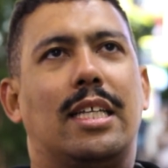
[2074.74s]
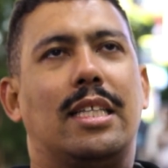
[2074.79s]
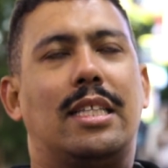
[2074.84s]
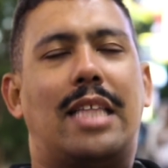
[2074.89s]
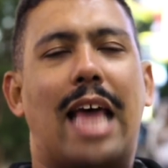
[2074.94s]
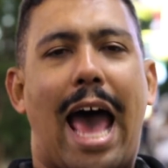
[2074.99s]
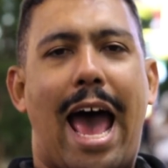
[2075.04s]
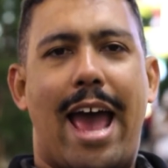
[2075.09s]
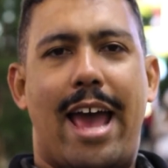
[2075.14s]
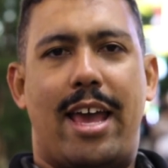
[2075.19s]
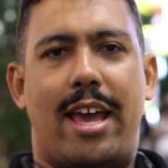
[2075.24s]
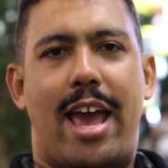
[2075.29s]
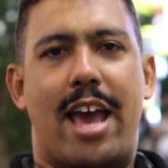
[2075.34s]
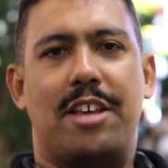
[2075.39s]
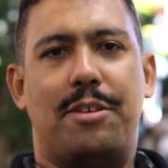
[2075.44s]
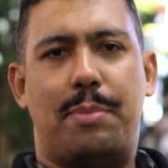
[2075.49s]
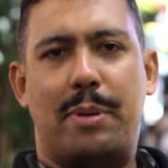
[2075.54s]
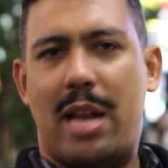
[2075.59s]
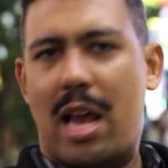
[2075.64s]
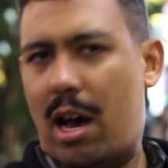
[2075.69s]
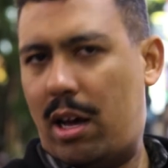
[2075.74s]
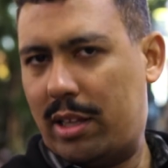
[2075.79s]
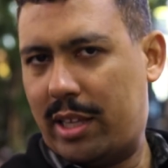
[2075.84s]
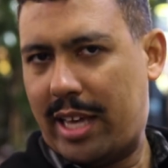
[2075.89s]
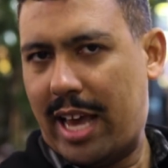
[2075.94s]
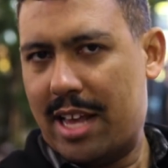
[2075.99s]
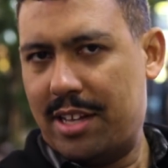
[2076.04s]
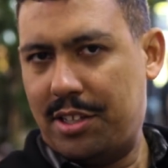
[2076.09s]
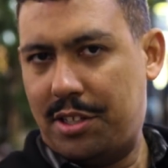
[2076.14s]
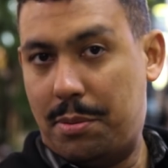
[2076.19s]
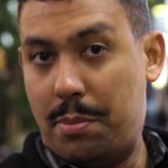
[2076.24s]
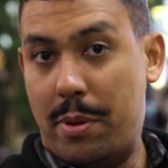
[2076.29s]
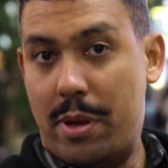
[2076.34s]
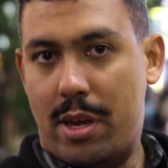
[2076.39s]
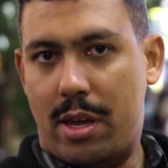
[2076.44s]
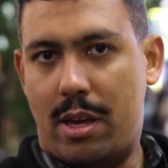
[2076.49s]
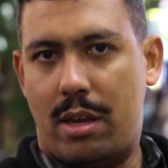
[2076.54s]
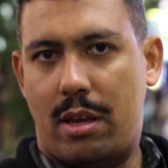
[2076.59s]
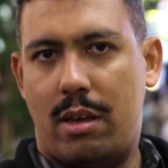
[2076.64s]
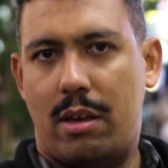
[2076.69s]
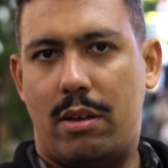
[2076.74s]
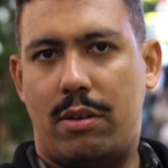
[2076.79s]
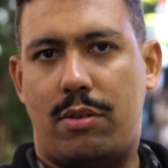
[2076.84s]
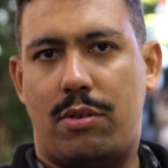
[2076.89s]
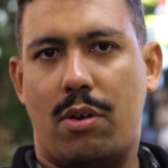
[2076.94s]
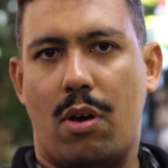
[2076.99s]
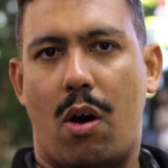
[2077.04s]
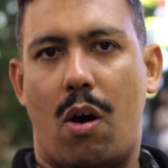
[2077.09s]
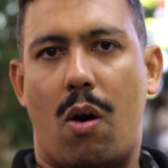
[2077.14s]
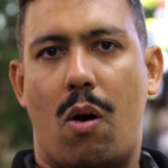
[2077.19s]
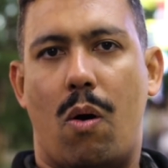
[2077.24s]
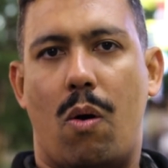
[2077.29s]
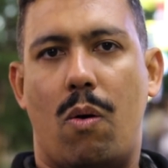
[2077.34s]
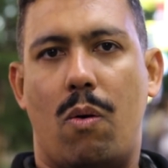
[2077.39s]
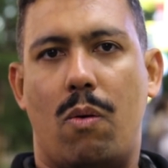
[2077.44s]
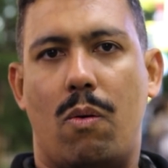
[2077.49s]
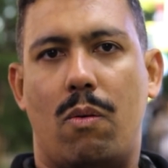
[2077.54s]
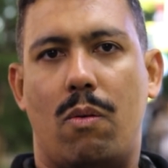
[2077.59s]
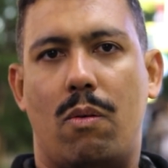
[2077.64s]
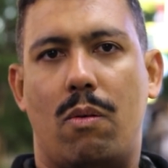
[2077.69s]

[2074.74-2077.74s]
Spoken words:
that has been held against me, so